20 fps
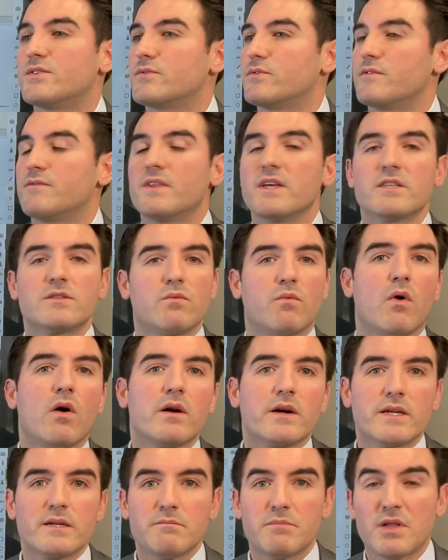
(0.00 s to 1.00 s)
or if that's
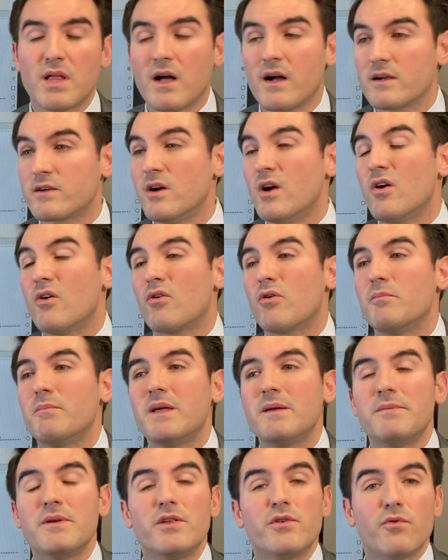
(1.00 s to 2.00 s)
walking a block, or
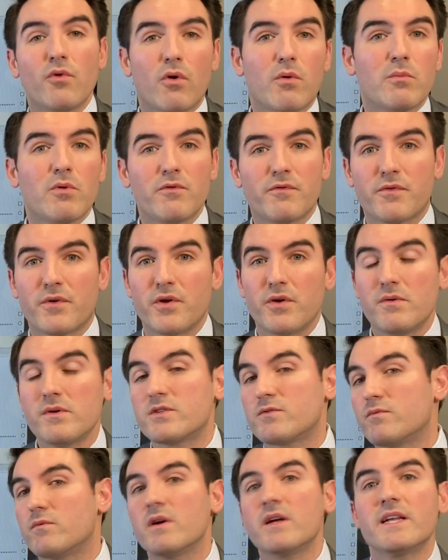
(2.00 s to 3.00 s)
maybe normal for you is
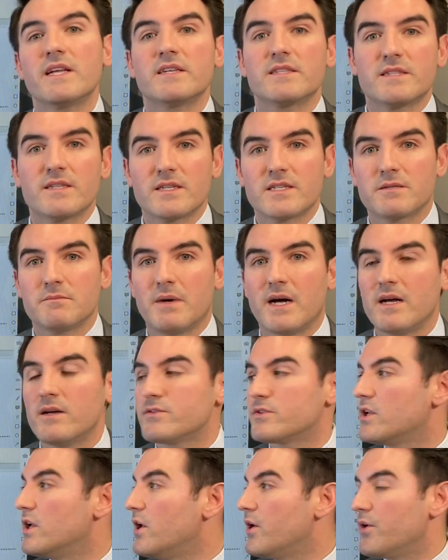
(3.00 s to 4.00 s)
running 6
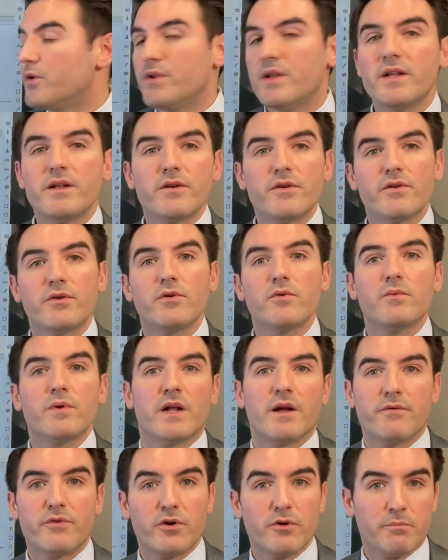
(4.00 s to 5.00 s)
miles. You need to do
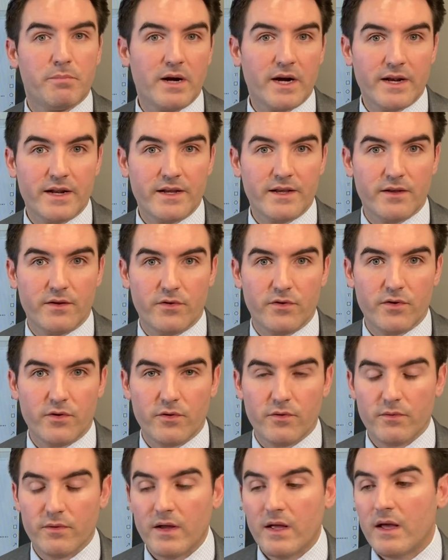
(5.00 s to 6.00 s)
whatever your body can
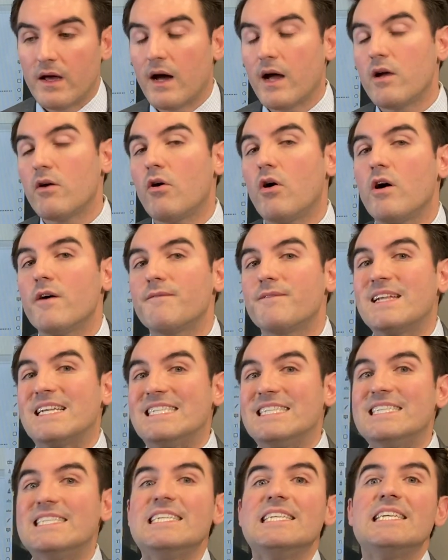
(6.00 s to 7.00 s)
do. I
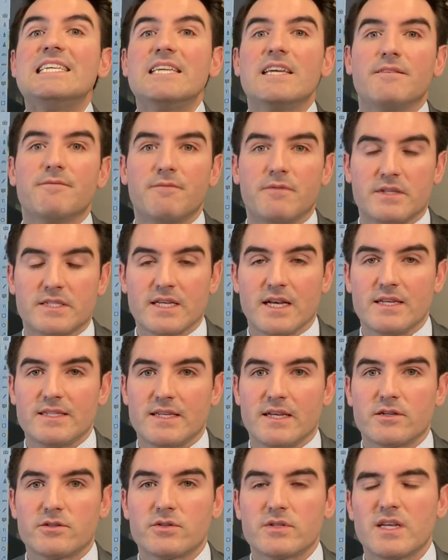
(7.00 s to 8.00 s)
often de-emphasize
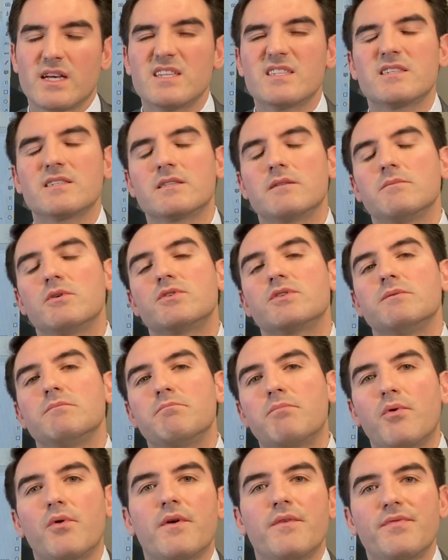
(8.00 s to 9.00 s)
exercise because the most
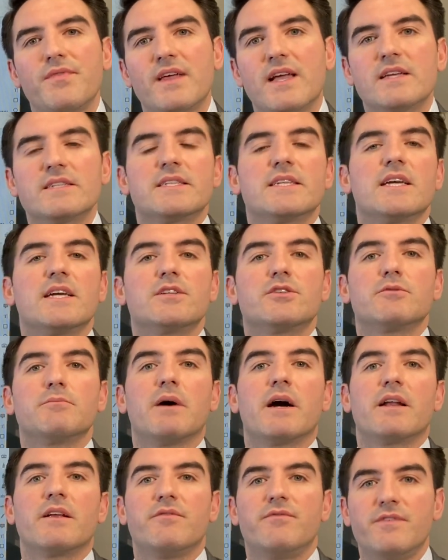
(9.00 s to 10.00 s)
important thing is to get your
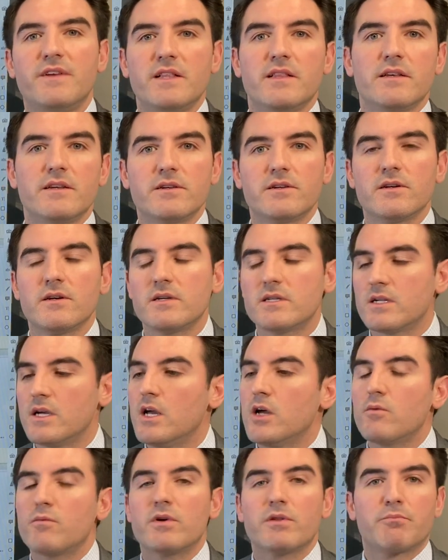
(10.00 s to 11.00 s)
body feeling good
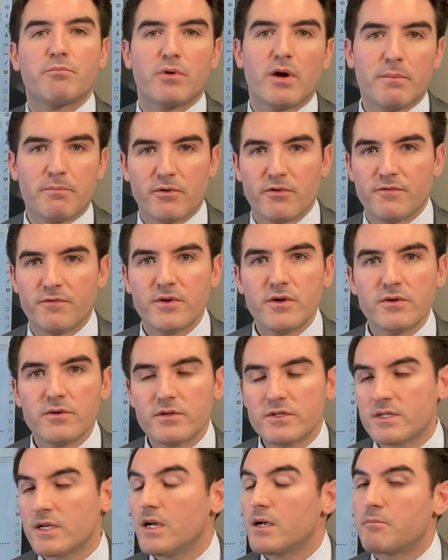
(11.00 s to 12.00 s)
with proper
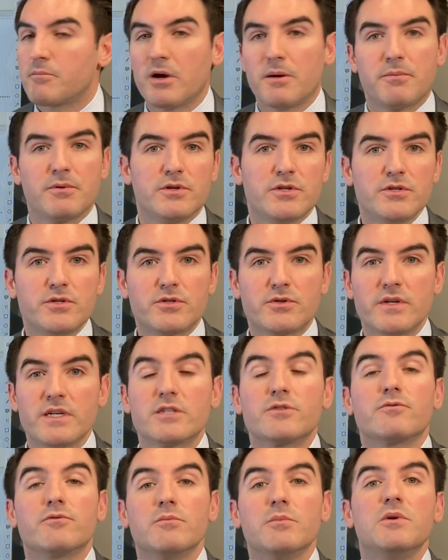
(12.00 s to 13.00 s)
foods, proper
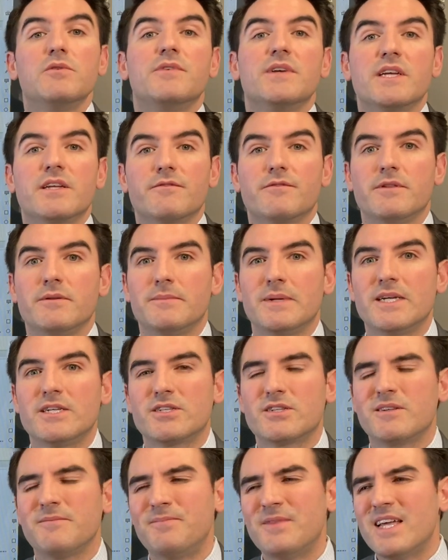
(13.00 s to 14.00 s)
nutrients, removing
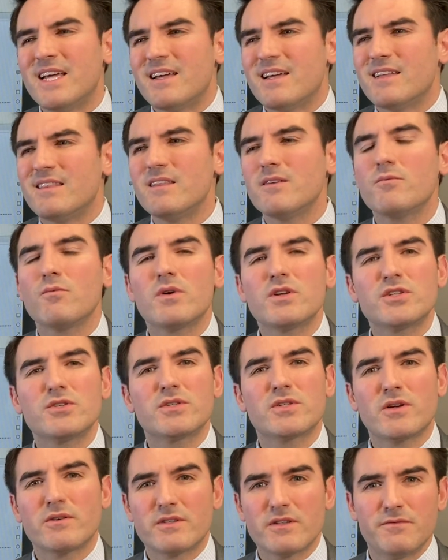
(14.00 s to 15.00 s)
inflammation. And then once you
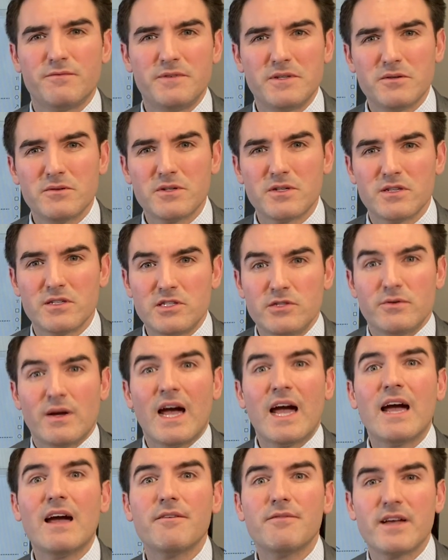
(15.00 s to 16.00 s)
start to feel good, you
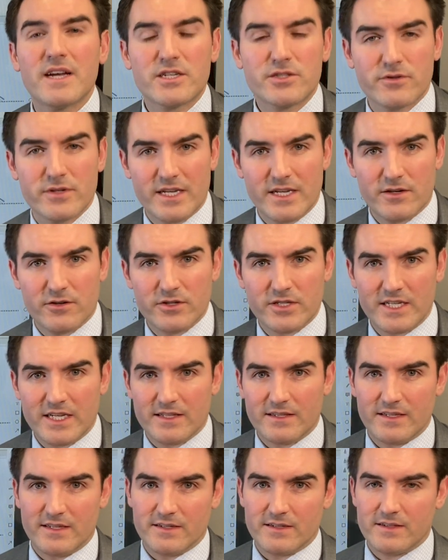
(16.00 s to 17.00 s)
have extra energy at
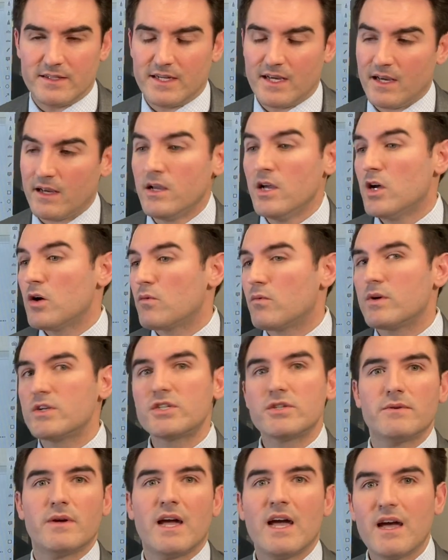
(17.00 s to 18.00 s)
the end of the day. Once
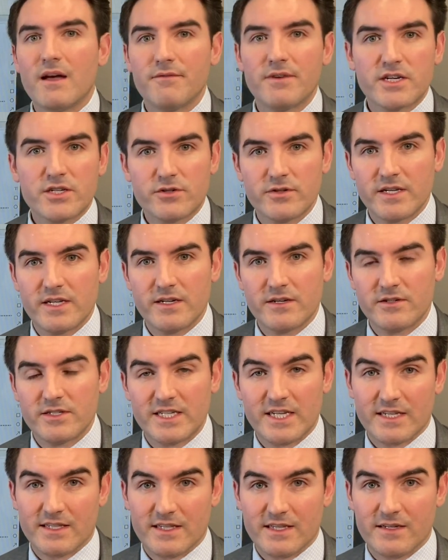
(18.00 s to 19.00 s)
you have extra
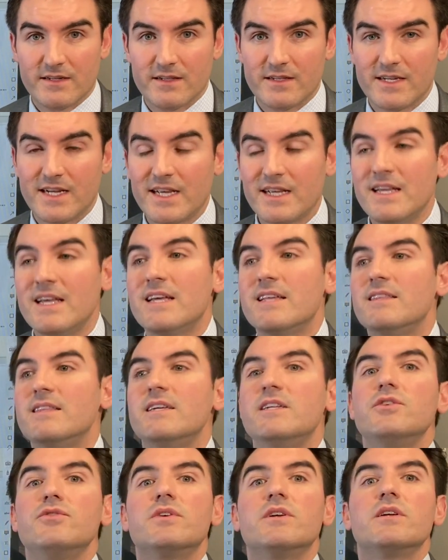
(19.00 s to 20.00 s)
energy at the end of the day,
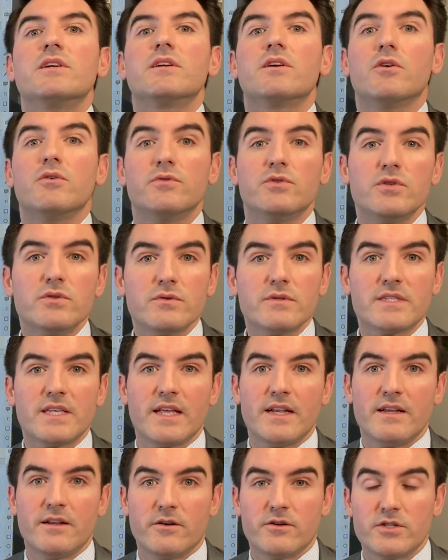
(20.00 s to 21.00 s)
then you can go use
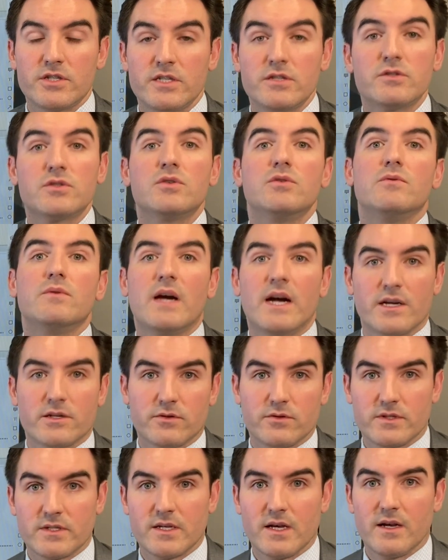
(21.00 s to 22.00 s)
that energy to
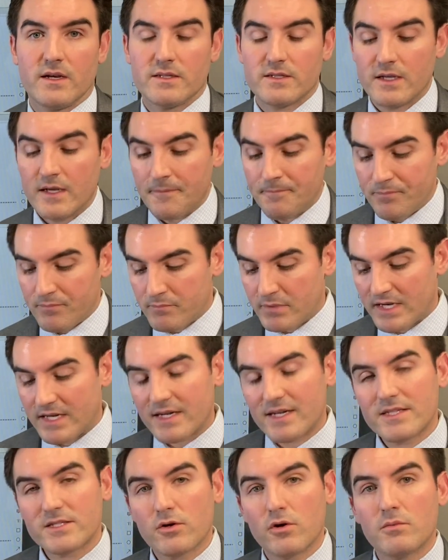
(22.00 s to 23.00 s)
exercise. But it
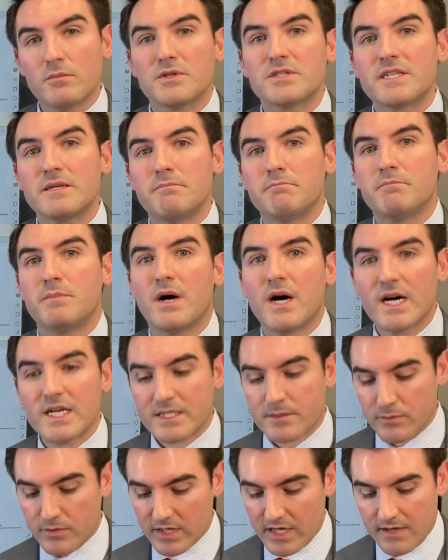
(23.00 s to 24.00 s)
is almost
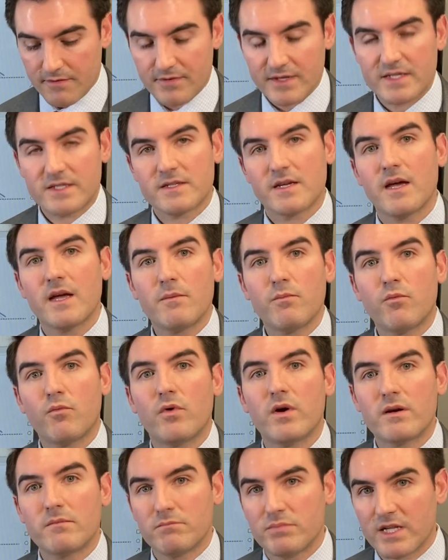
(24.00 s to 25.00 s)
impossible to have a type
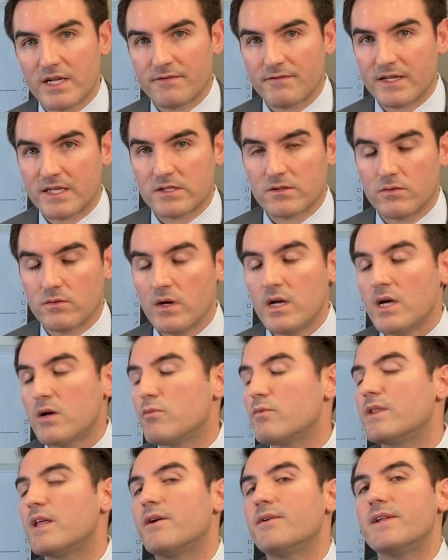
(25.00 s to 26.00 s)
1 blood vessel
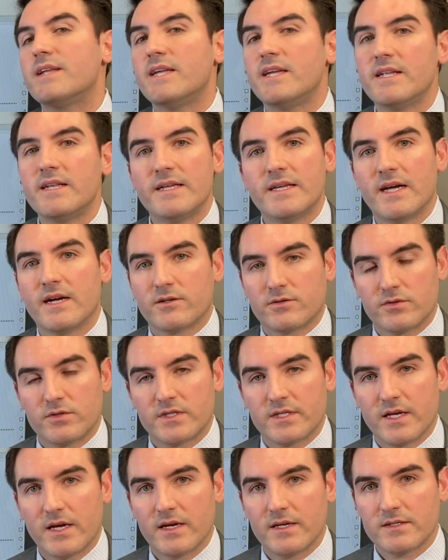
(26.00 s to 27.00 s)
without any
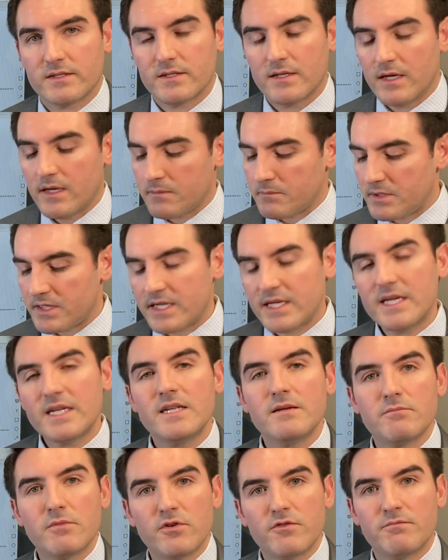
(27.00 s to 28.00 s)
exercise. But
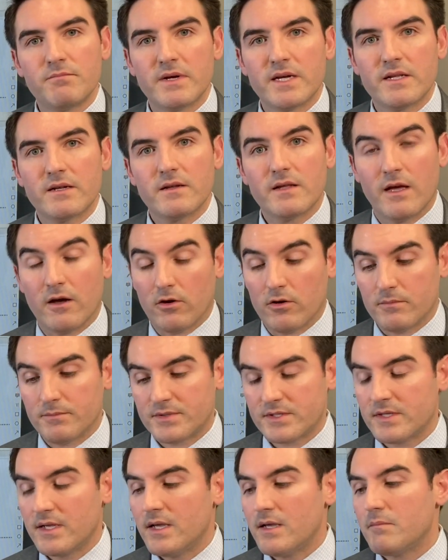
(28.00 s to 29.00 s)
any movement
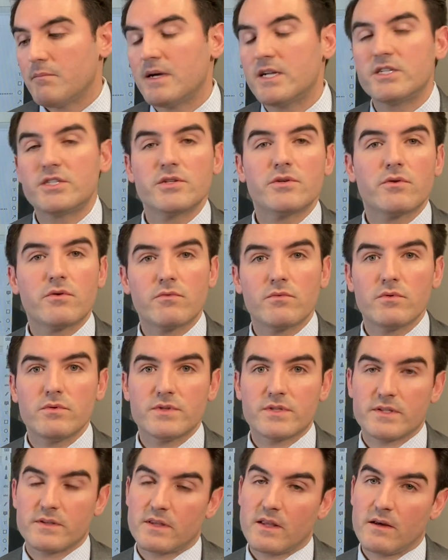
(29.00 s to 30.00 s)
helps. My general
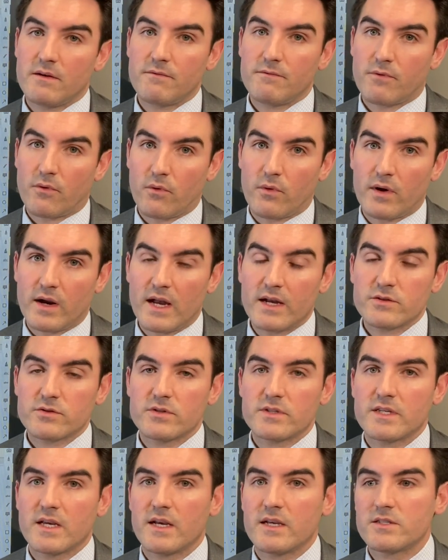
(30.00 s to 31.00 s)
rules of thumb for
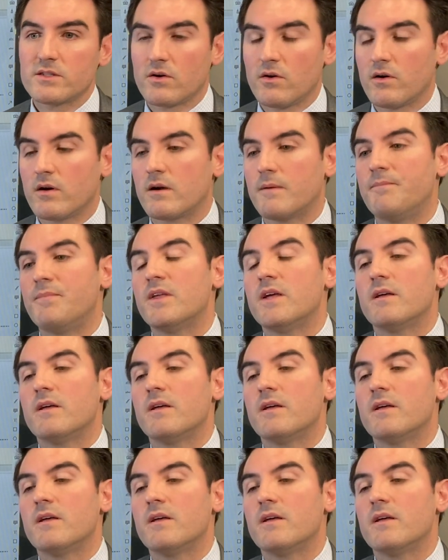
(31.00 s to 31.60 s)
exercise are